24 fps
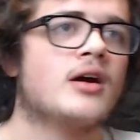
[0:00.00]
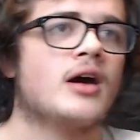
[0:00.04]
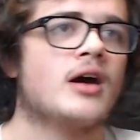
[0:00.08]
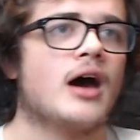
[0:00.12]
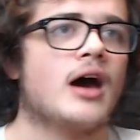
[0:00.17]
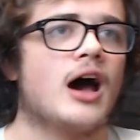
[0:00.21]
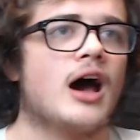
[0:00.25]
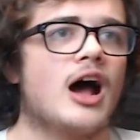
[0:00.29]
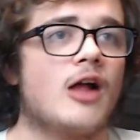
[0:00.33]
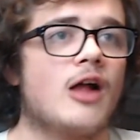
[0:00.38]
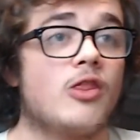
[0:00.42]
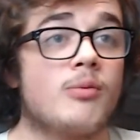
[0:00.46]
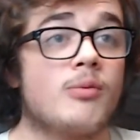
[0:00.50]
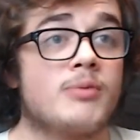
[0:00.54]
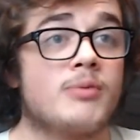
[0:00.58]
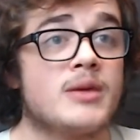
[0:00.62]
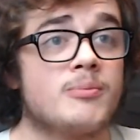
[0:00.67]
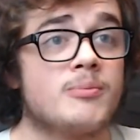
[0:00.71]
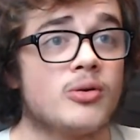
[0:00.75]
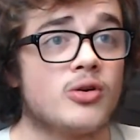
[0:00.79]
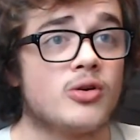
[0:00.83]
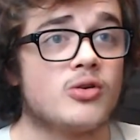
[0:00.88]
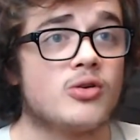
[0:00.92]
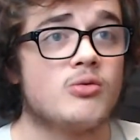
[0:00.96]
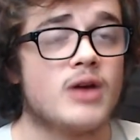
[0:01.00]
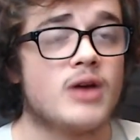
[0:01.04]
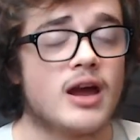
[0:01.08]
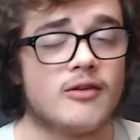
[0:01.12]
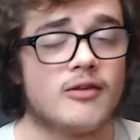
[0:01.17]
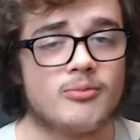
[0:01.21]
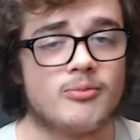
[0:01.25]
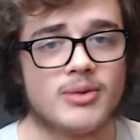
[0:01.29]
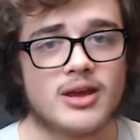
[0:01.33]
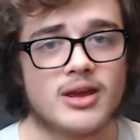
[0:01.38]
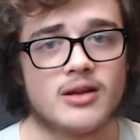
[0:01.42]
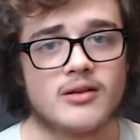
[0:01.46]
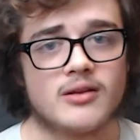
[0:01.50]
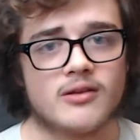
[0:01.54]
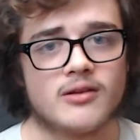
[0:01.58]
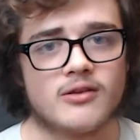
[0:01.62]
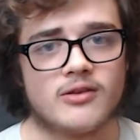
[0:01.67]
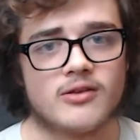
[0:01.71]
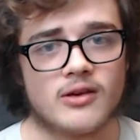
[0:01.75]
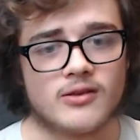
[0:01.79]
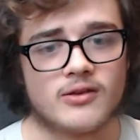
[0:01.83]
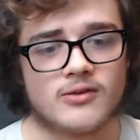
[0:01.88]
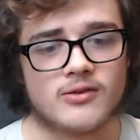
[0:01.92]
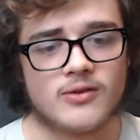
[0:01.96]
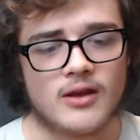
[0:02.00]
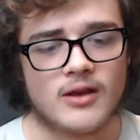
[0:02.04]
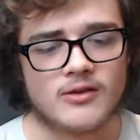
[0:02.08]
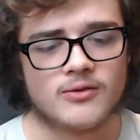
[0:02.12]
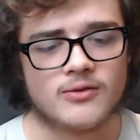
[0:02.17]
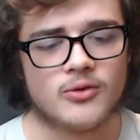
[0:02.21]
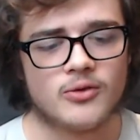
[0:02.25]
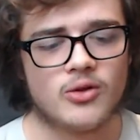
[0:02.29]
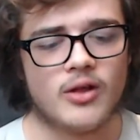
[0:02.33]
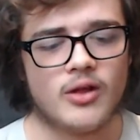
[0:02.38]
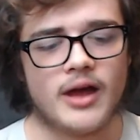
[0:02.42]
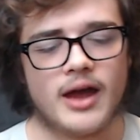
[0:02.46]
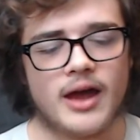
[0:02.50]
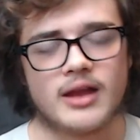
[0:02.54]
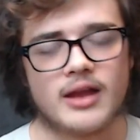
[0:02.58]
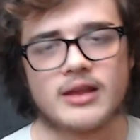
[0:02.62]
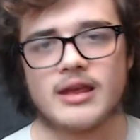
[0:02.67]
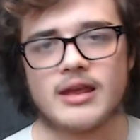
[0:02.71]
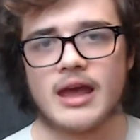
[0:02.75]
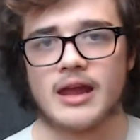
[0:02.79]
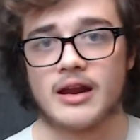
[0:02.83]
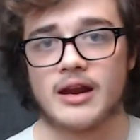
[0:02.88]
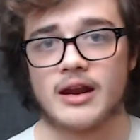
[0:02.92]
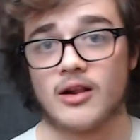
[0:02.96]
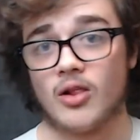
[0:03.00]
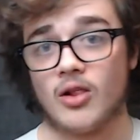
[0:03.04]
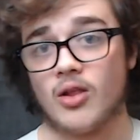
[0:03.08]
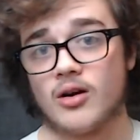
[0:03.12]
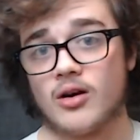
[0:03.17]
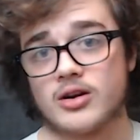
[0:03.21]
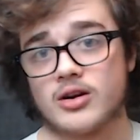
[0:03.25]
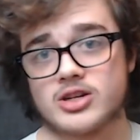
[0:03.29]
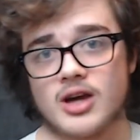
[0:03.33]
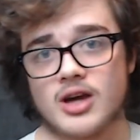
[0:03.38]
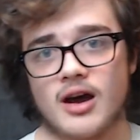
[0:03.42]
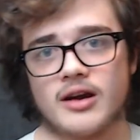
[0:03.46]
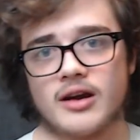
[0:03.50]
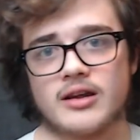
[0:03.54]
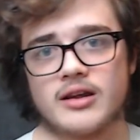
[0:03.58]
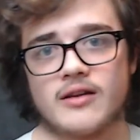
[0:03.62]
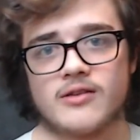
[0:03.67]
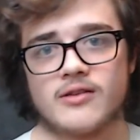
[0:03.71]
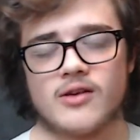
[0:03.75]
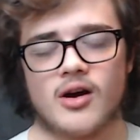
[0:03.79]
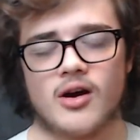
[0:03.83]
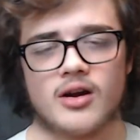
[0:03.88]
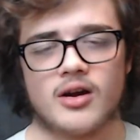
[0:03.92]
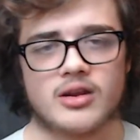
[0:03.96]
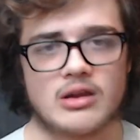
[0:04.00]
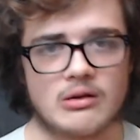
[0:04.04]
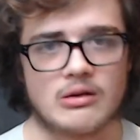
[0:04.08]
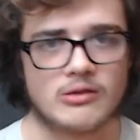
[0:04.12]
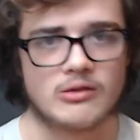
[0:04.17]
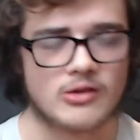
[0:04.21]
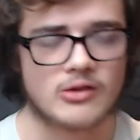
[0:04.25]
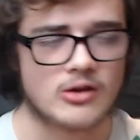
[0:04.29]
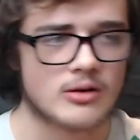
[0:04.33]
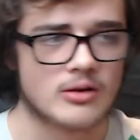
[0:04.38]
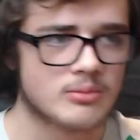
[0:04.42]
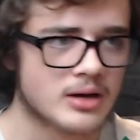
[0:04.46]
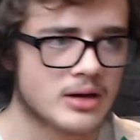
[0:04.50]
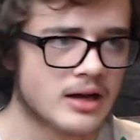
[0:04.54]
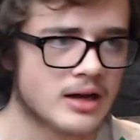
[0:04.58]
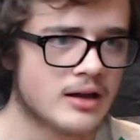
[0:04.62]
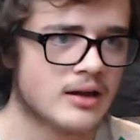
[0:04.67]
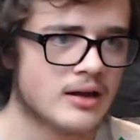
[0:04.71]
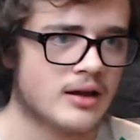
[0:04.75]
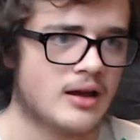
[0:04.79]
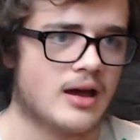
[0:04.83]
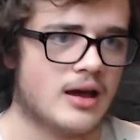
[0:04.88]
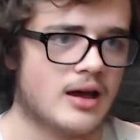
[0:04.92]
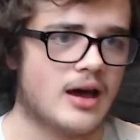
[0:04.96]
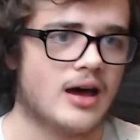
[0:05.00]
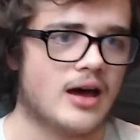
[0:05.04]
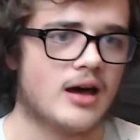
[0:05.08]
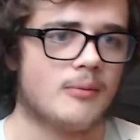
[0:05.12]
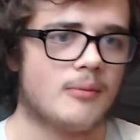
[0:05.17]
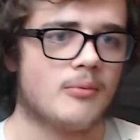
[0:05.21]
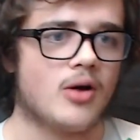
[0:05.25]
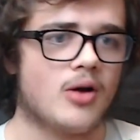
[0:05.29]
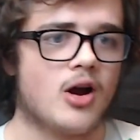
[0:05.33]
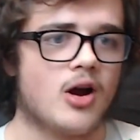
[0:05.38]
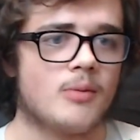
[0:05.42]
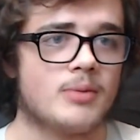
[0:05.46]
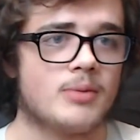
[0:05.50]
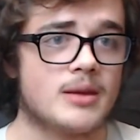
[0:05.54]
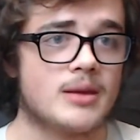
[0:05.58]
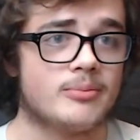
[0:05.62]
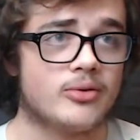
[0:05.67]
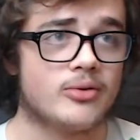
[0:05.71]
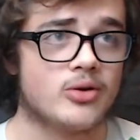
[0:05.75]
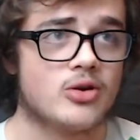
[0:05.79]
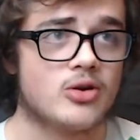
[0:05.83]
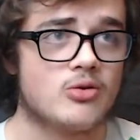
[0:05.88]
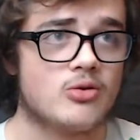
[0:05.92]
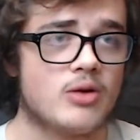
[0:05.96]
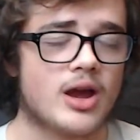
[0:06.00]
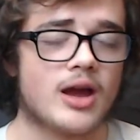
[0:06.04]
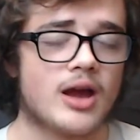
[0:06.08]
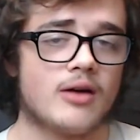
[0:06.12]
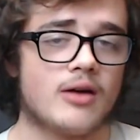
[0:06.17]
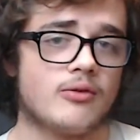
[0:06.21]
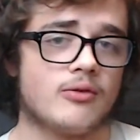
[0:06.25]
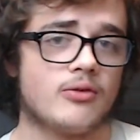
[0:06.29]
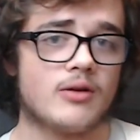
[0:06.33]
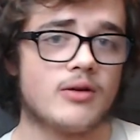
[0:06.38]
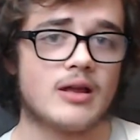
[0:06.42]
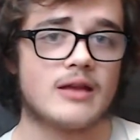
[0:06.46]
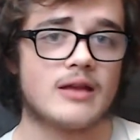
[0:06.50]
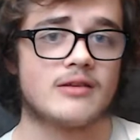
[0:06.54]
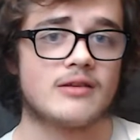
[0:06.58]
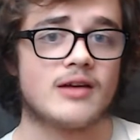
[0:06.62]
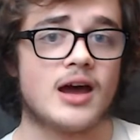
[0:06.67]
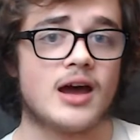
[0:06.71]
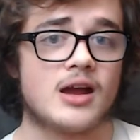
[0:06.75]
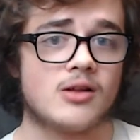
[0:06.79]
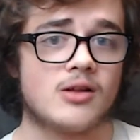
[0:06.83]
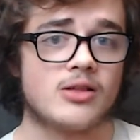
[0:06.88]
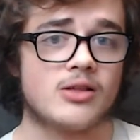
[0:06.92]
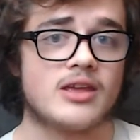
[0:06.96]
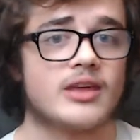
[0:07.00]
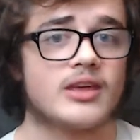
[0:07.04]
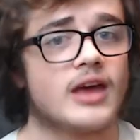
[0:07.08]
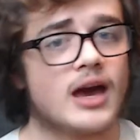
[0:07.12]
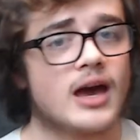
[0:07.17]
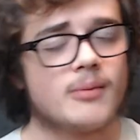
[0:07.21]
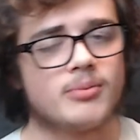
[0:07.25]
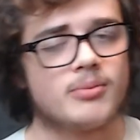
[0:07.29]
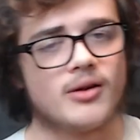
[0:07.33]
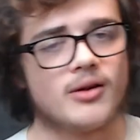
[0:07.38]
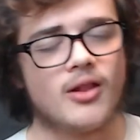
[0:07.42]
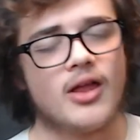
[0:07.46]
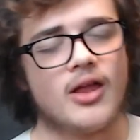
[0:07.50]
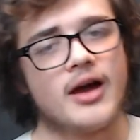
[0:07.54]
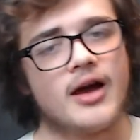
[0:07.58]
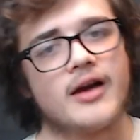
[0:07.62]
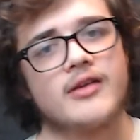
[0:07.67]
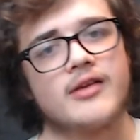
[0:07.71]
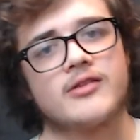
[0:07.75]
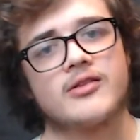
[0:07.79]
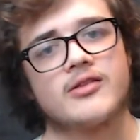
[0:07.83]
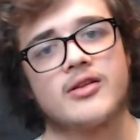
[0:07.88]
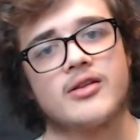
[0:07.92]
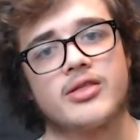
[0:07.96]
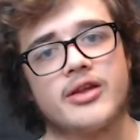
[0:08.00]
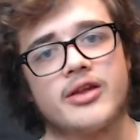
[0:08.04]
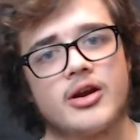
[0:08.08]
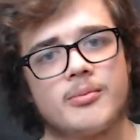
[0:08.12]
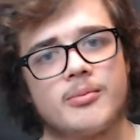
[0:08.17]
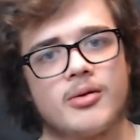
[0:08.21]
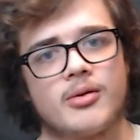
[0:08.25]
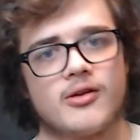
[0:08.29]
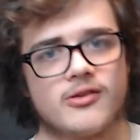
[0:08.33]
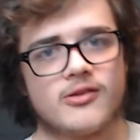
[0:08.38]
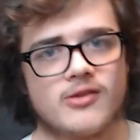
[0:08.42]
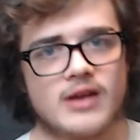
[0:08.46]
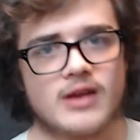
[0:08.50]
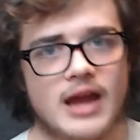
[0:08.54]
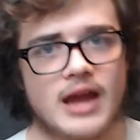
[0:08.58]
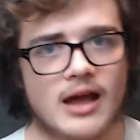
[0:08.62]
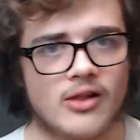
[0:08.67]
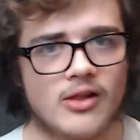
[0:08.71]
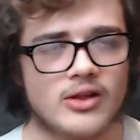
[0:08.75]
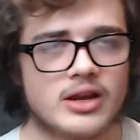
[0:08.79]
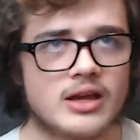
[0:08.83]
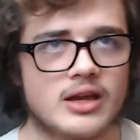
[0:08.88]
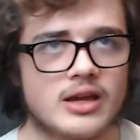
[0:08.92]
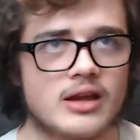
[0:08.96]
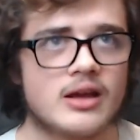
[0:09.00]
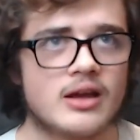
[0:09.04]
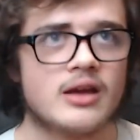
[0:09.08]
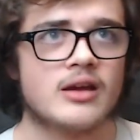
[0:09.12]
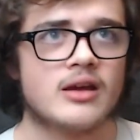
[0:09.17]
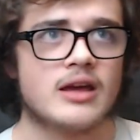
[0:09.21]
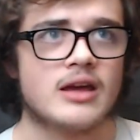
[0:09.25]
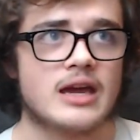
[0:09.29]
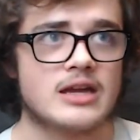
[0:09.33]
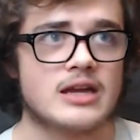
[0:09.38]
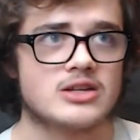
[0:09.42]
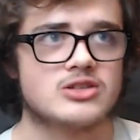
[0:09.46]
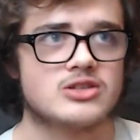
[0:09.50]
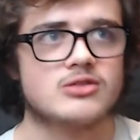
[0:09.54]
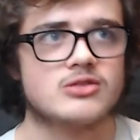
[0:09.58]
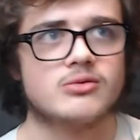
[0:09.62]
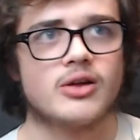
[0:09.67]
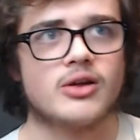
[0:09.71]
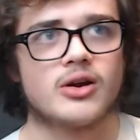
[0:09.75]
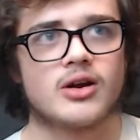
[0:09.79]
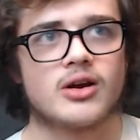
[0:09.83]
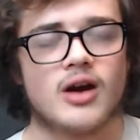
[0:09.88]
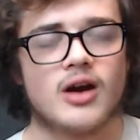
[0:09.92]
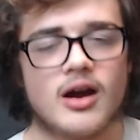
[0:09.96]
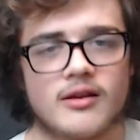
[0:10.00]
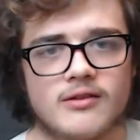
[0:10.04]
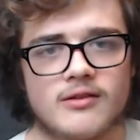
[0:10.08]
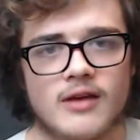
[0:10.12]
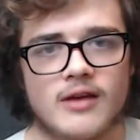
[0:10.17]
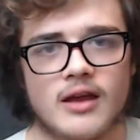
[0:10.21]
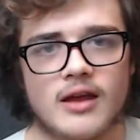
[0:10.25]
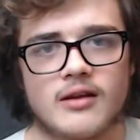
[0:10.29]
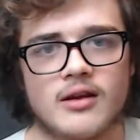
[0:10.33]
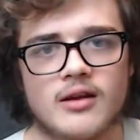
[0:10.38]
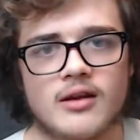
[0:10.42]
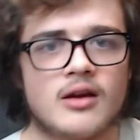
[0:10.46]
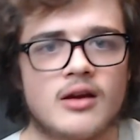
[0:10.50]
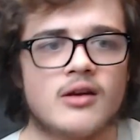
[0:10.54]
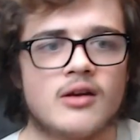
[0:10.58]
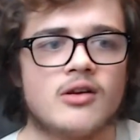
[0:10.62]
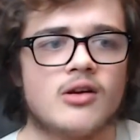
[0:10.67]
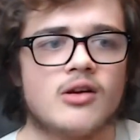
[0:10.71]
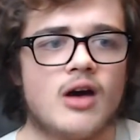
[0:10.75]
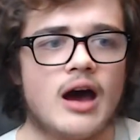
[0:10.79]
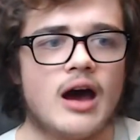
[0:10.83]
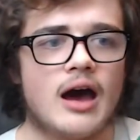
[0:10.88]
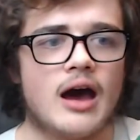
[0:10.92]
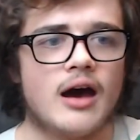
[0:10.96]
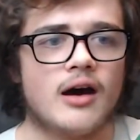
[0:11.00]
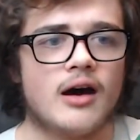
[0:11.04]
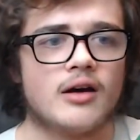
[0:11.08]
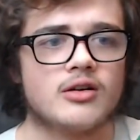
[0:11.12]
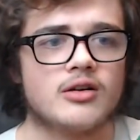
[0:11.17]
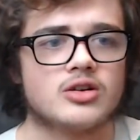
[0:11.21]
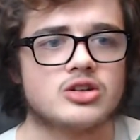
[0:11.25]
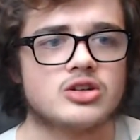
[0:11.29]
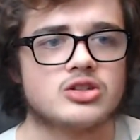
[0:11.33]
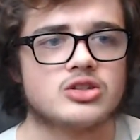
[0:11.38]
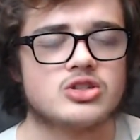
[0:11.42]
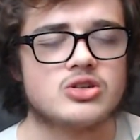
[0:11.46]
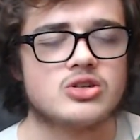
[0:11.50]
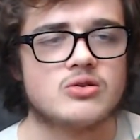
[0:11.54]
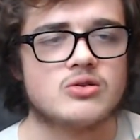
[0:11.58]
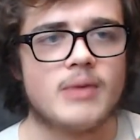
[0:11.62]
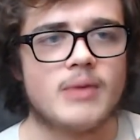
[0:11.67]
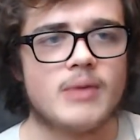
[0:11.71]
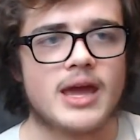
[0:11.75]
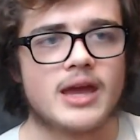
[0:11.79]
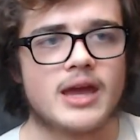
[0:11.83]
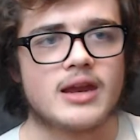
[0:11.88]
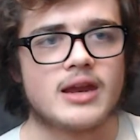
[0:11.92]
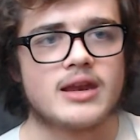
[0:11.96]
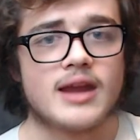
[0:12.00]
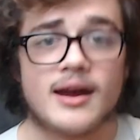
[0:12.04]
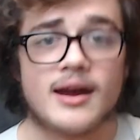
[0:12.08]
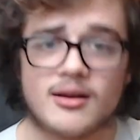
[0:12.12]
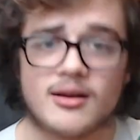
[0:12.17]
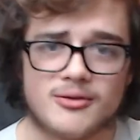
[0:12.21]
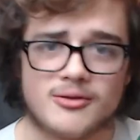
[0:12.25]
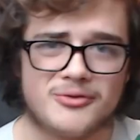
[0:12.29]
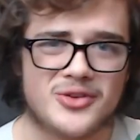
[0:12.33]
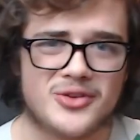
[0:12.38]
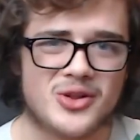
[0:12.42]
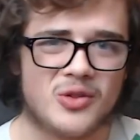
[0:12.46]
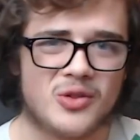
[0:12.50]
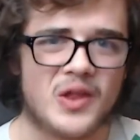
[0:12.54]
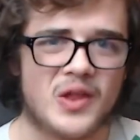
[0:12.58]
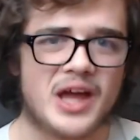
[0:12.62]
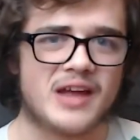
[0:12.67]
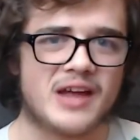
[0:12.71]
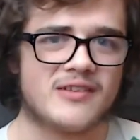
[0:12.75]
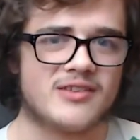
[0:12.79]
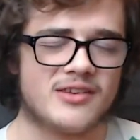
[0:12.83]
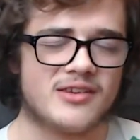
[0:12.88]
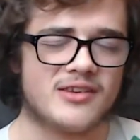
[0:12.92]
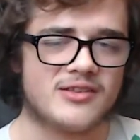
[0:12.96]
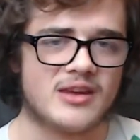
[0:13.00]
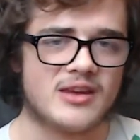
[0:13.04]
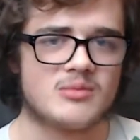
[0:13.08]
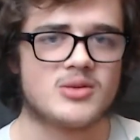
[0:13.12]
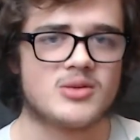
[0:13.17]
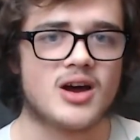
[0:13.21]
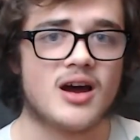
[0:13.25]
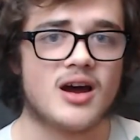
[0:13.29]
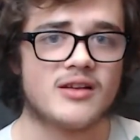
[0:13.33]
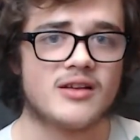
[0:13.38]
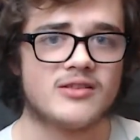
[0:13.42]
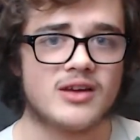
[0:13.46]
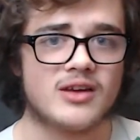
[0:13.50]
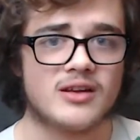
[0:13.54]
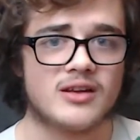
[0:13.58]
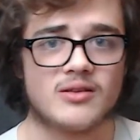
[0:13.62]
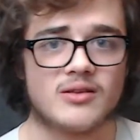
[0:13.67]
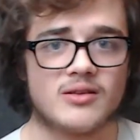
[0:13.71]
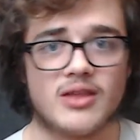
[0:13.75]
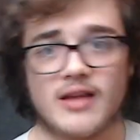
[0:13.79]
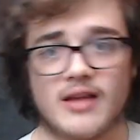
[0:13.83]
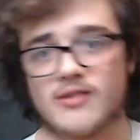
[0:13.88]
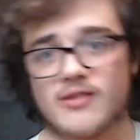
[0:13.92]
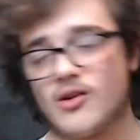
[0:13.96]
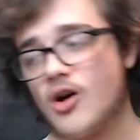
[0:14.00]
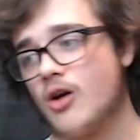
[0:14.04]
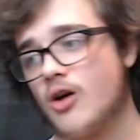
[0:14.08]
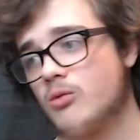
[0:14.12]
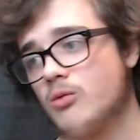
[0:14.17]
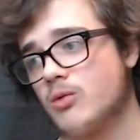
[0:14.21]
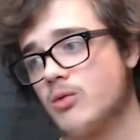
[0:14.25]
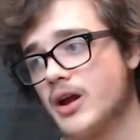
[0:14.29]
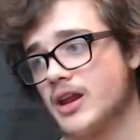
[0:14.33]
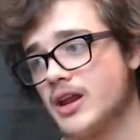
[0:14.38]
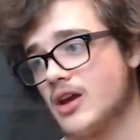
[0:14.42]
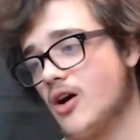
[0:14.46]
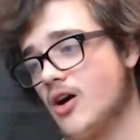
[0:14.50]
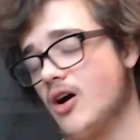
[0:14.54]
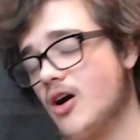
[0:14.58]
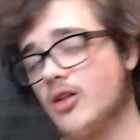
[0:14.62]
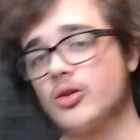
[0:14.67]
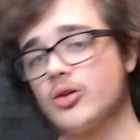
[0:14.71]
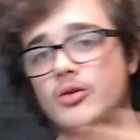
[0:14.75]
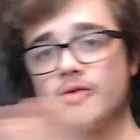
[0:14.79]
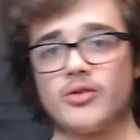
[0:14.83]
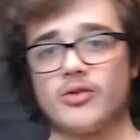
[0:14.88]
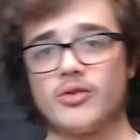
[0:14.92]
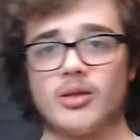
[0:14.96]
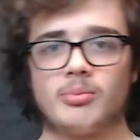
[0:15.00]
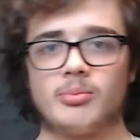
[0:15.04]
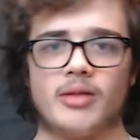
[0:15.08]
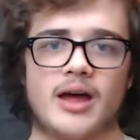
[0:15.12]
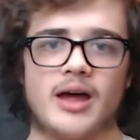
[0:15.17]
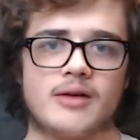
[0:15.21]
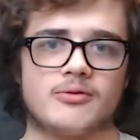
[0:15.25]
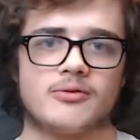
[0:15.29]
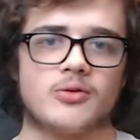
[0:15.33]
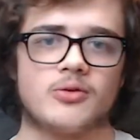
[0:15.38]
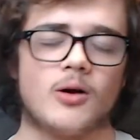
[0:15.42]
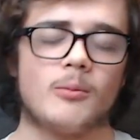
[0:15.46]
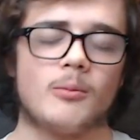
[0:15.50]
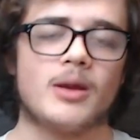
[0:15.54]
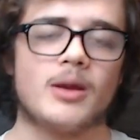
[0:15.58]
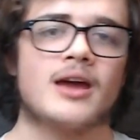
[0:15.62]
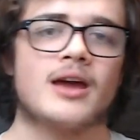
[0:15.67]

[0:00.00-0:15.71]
The people who have been successful at gaining a large audience on YouTube are people who have entirely capitalized their personality into their content to make it not feel like it's the same content that's already all over the platform.